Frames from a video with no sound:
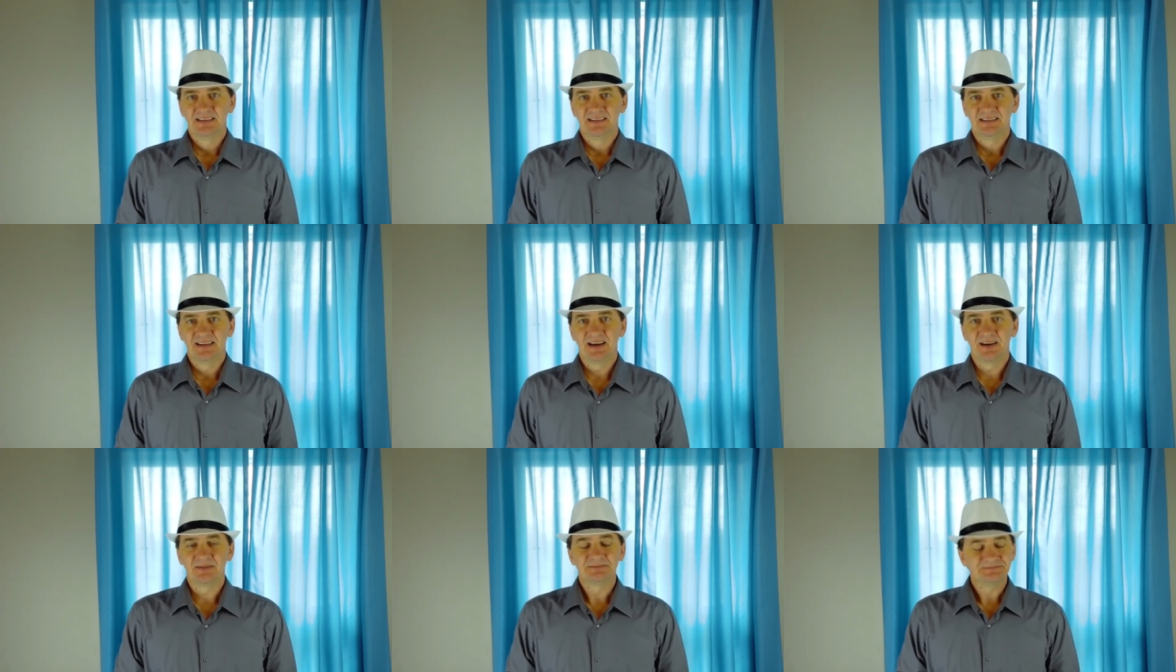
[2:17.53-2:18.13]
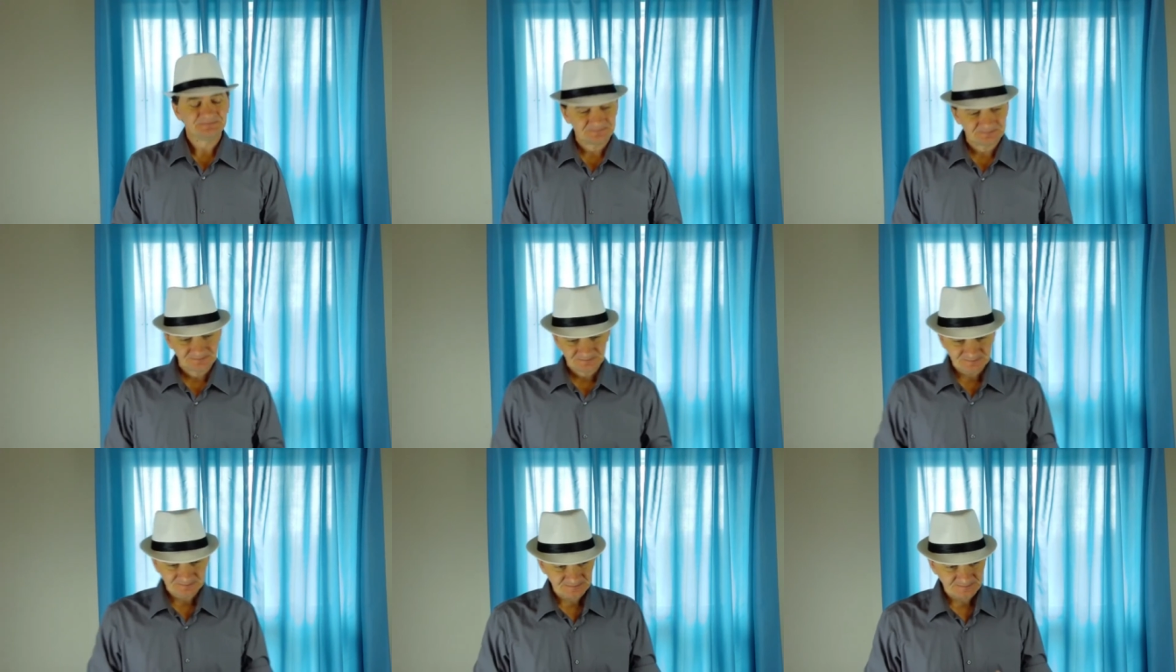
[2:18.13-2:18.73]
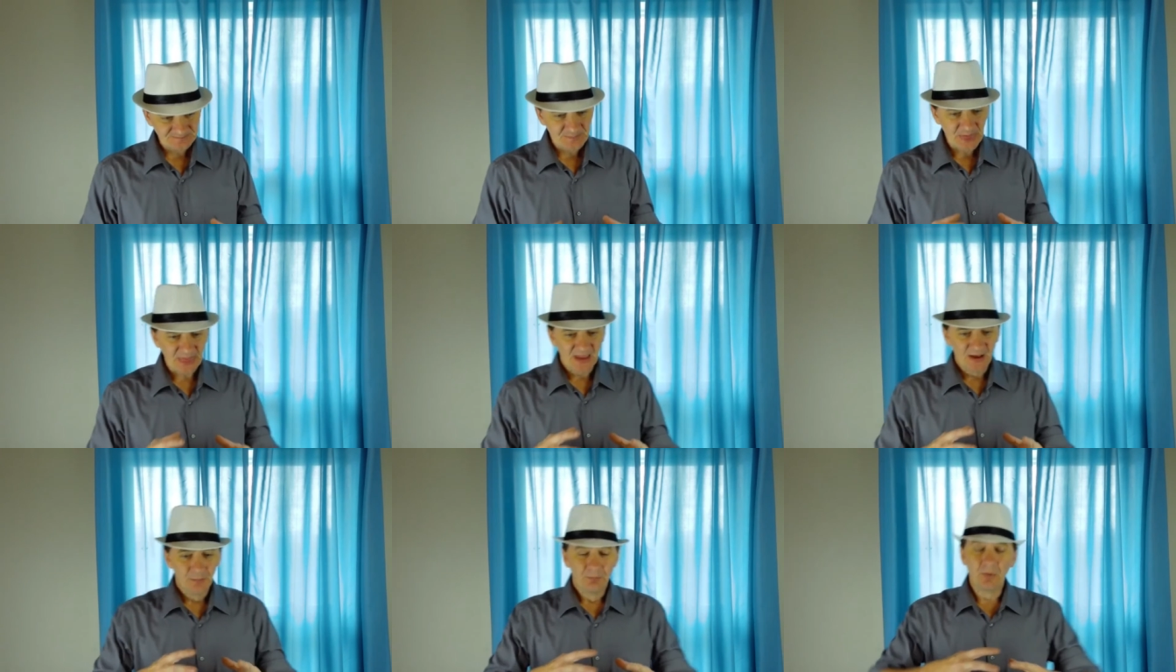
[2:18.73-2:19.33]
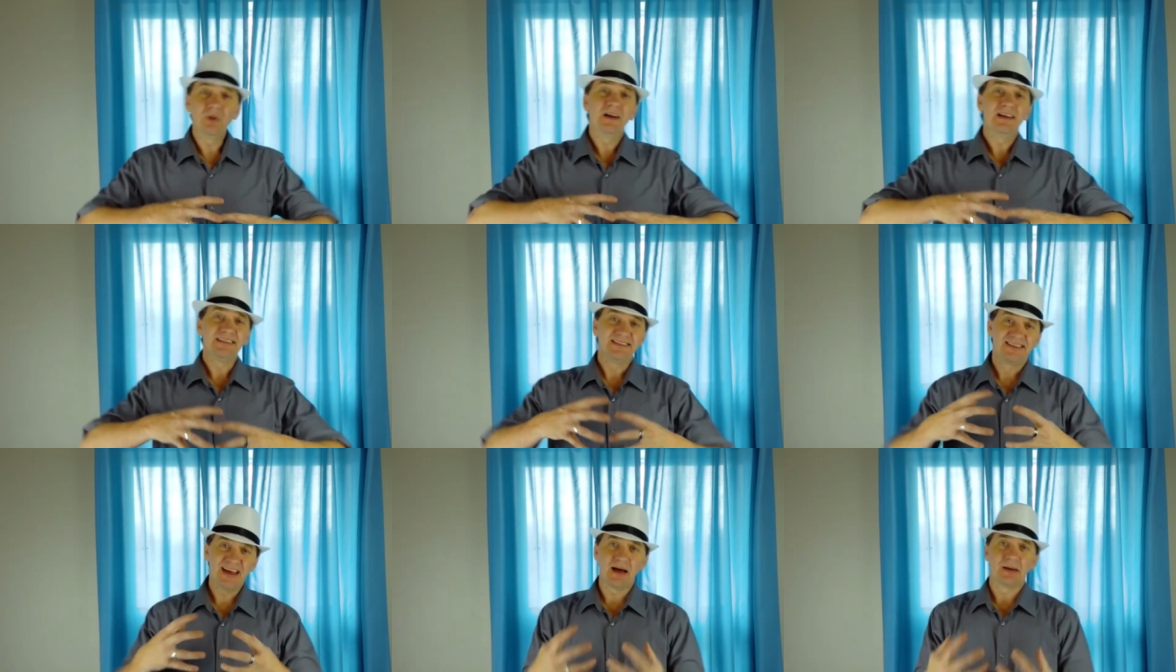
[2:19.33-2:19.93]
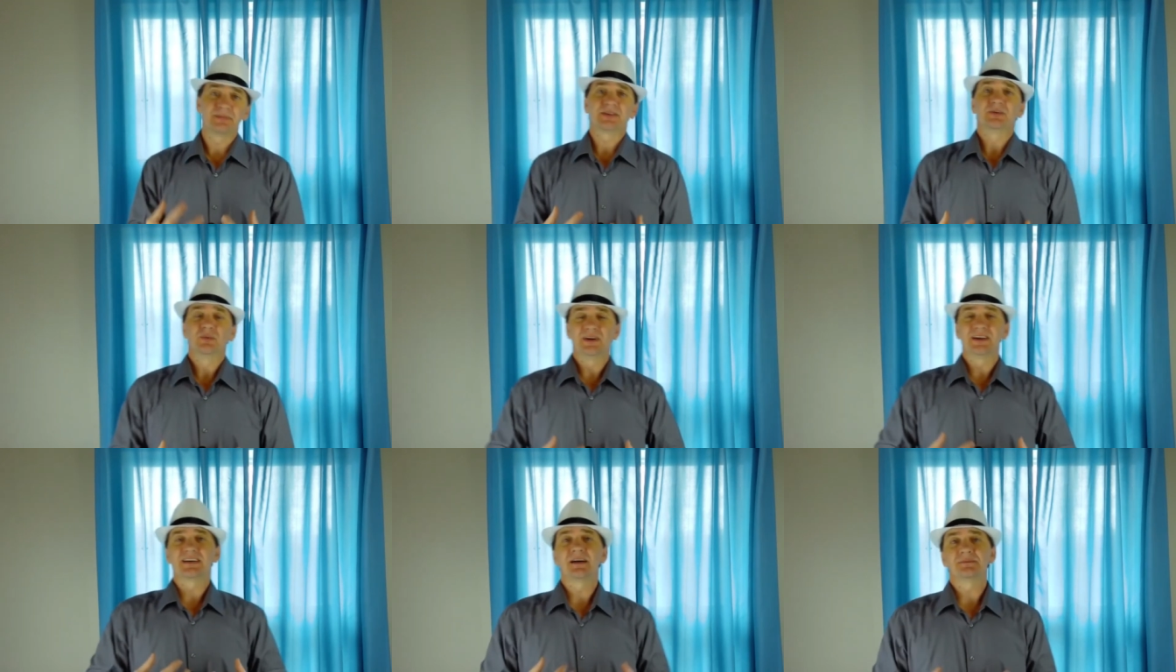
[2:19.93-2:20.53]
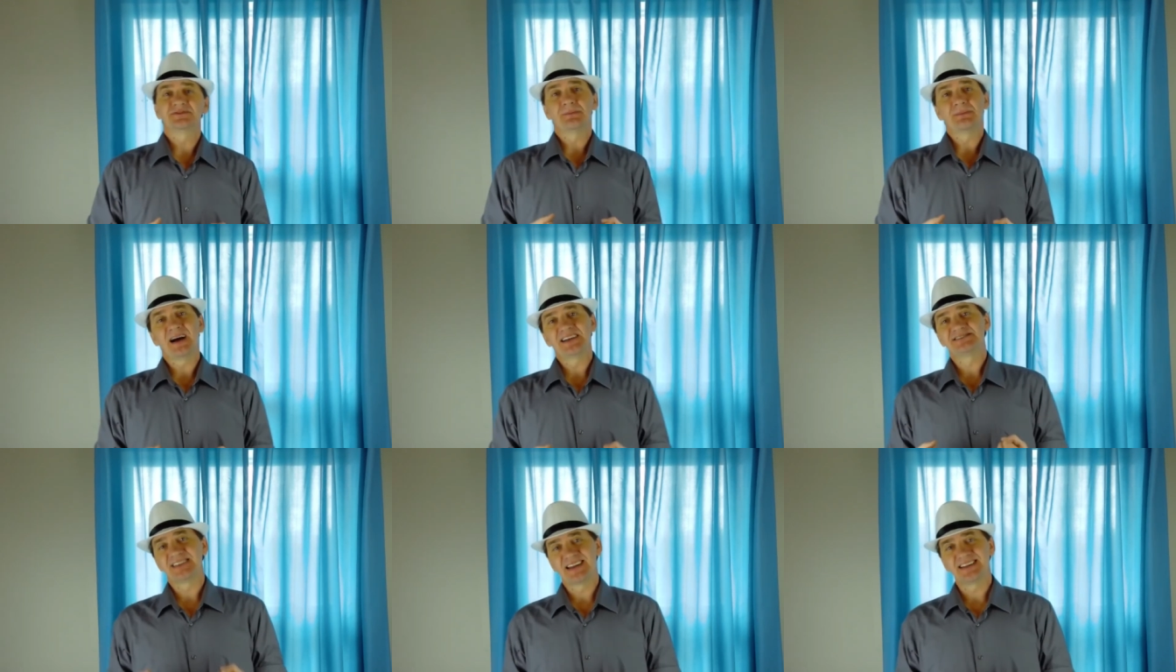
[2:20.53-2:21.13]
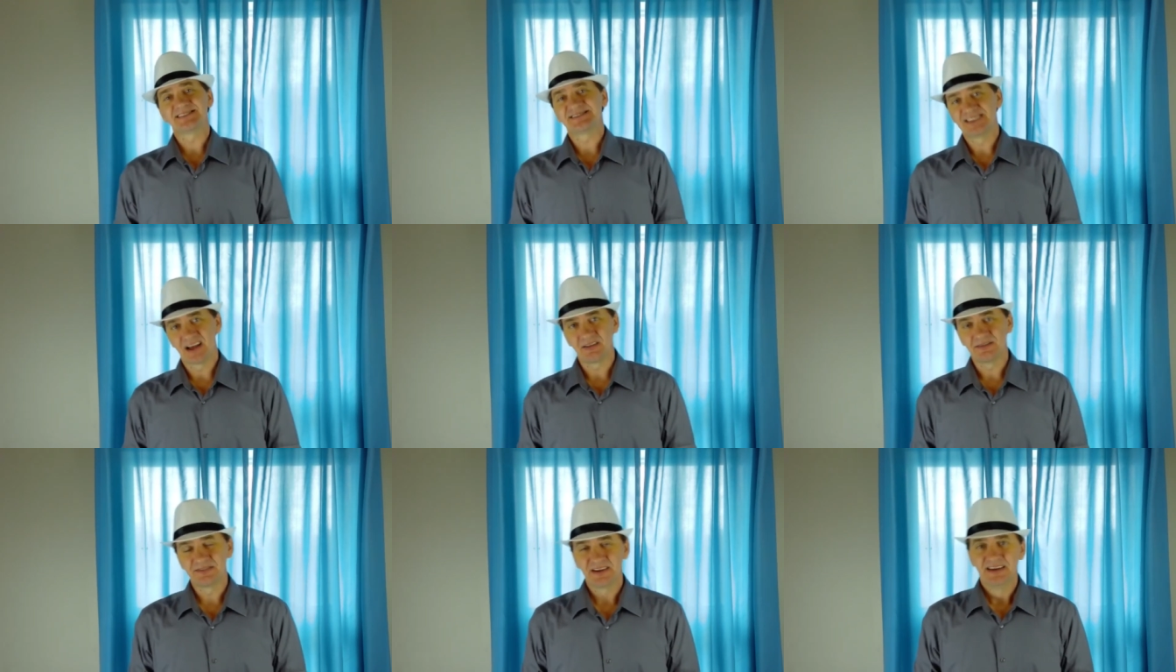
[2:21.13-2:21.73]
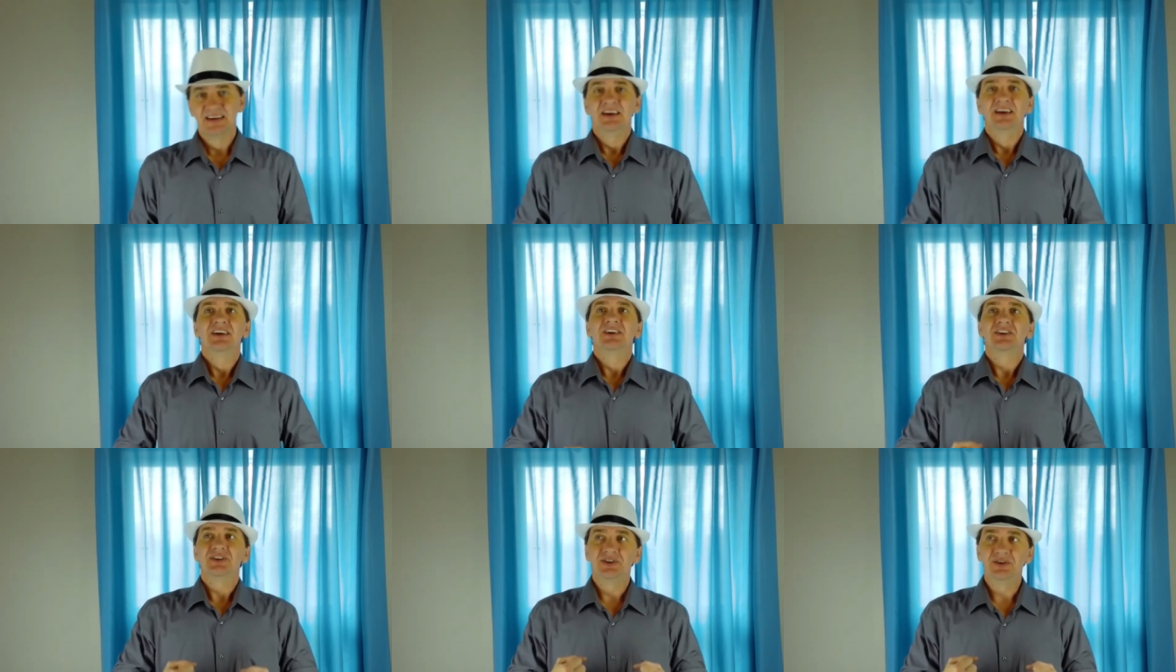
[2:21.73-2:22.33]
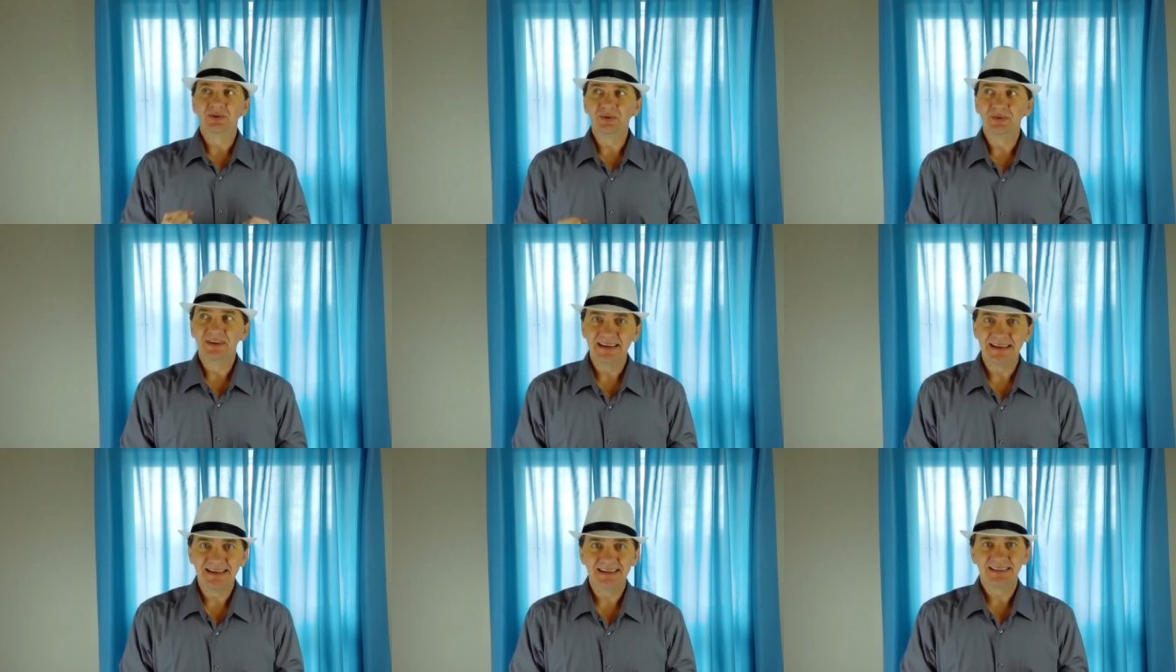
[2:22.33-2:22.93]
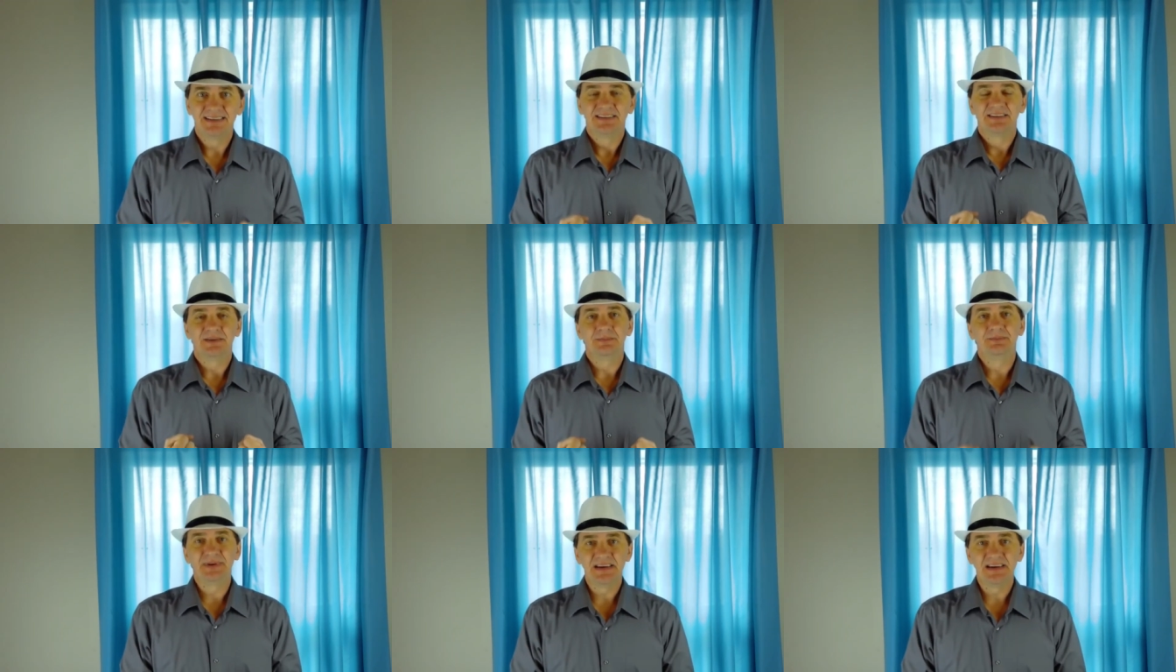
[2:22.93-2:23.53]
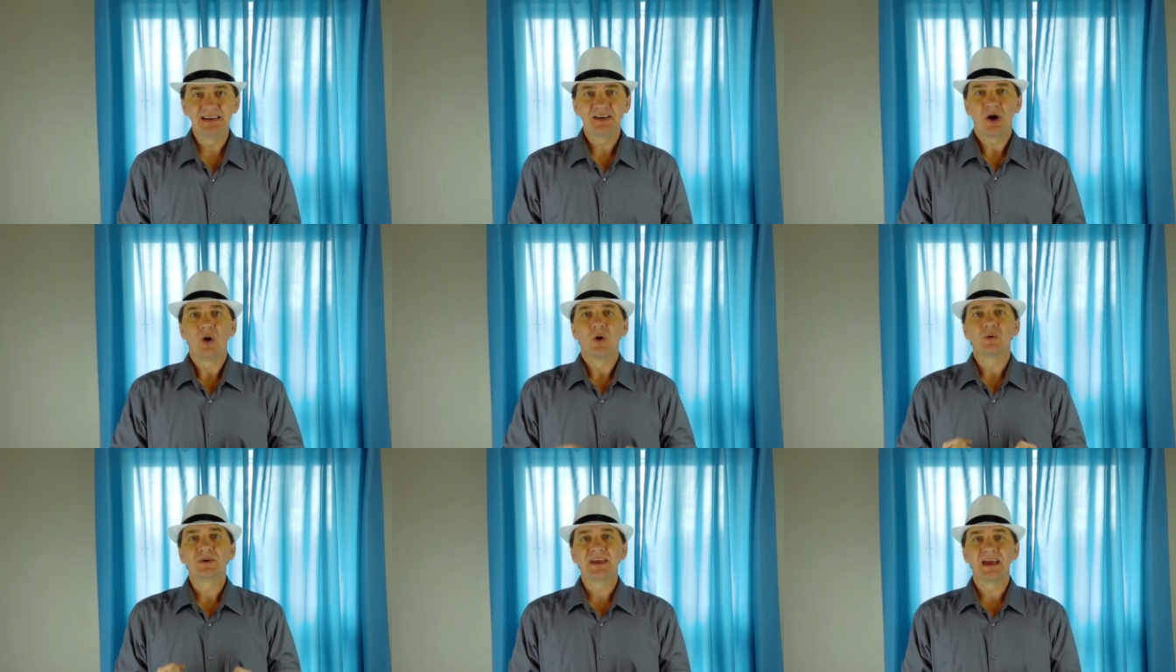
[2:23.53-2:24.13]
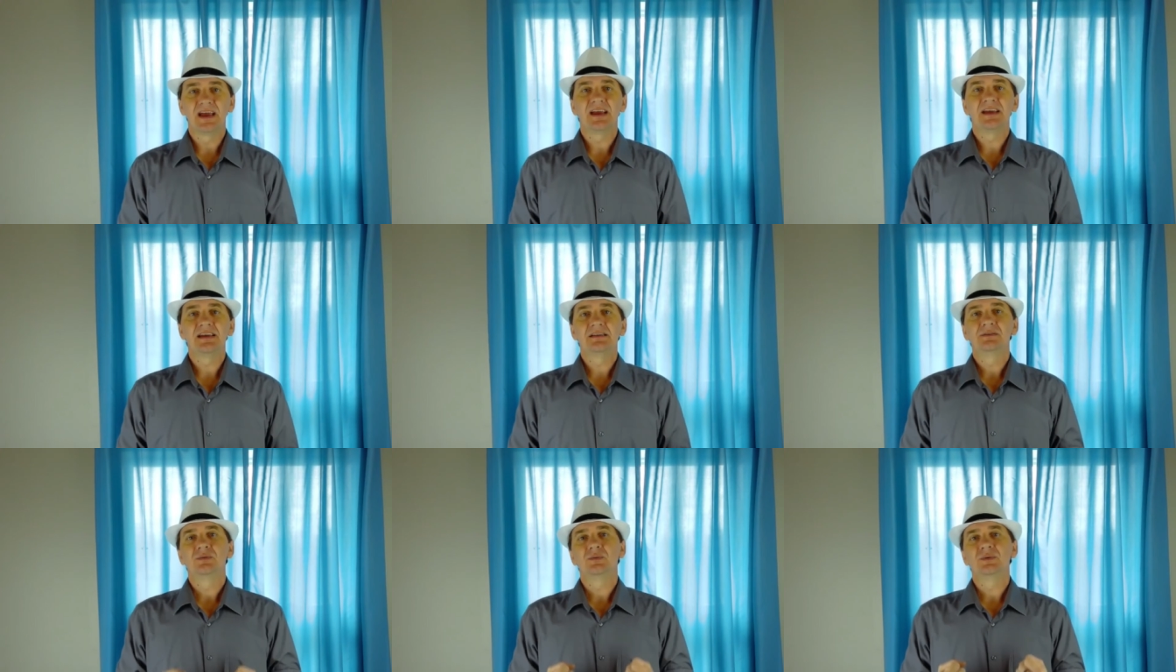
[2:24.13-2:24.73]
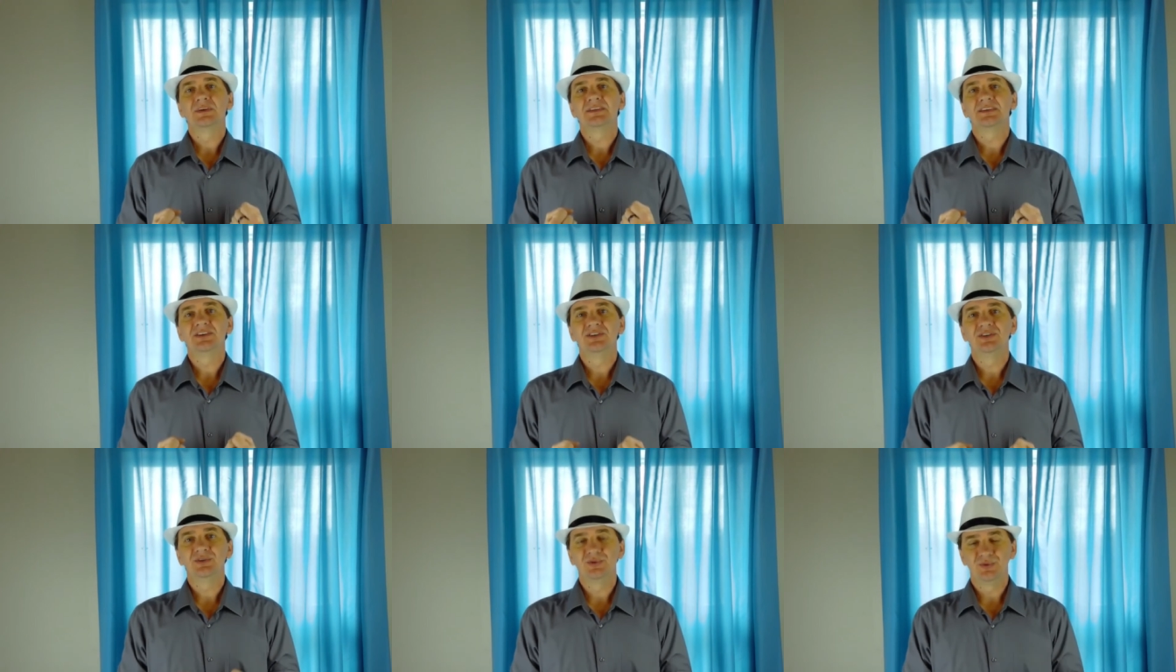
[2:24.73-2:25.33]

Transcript: Now, more in depth when it comes to mindset itself, you need to be okay with you.